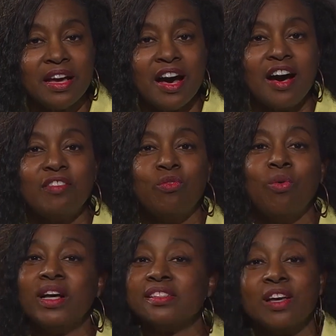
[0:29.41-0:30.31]
of
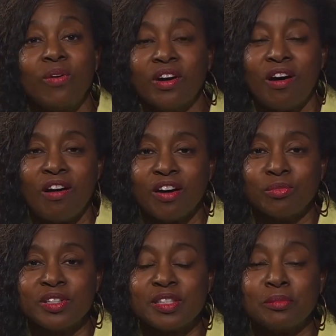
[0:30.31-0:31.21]
what's going on
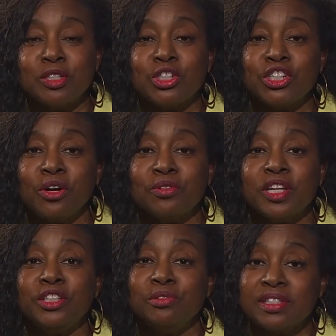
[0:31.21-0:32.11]
with some of the shows that
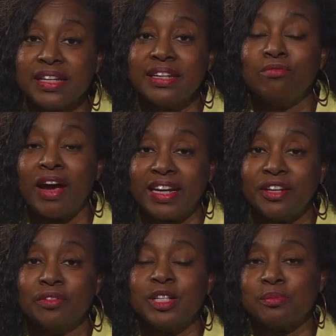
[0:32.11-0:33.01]
you see right here
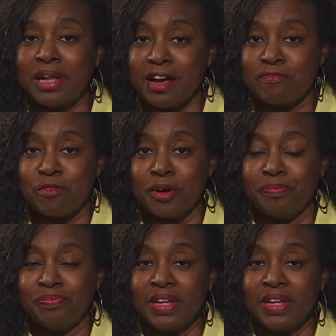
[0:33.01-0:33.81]
on this platform,